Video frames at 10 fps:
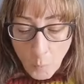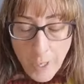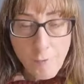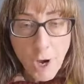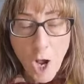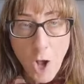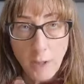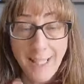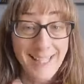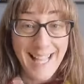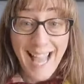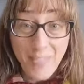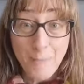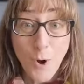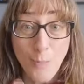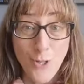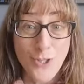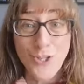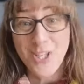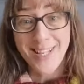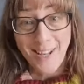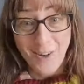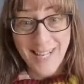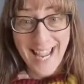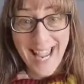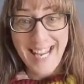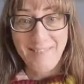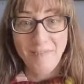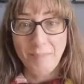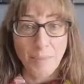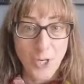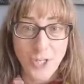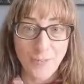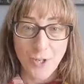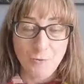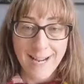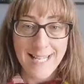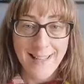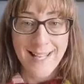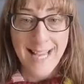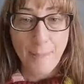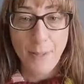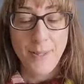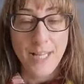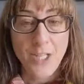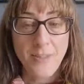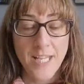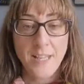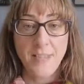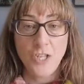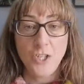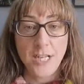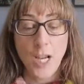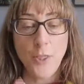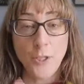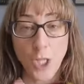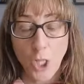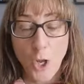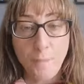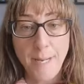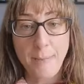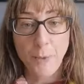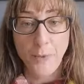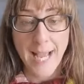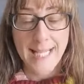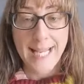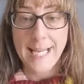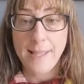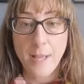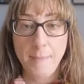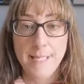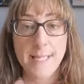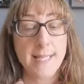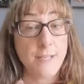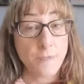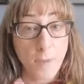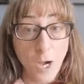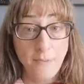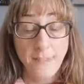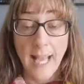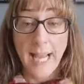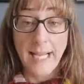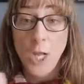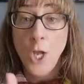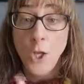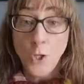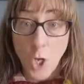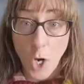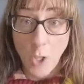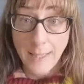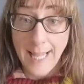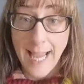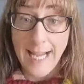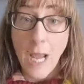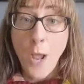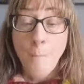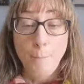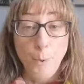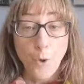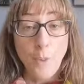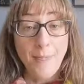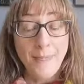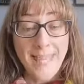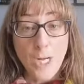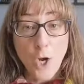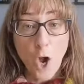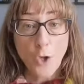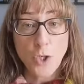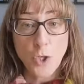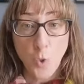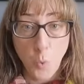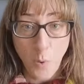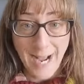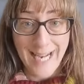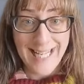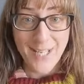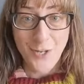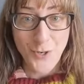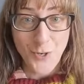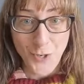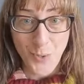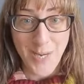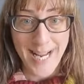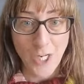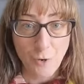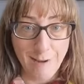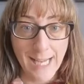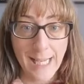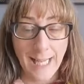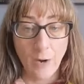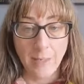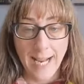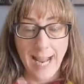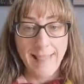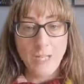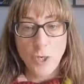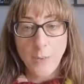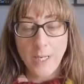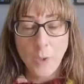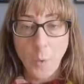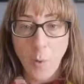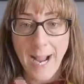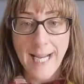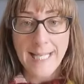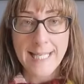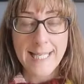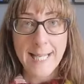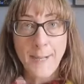we're all at the moment, okay, because of the crazy that's happened this, this, this year, there's a lot of people that are taking their businesses from offline to online, but they're not quite doing it correctly, okay? They're doing quite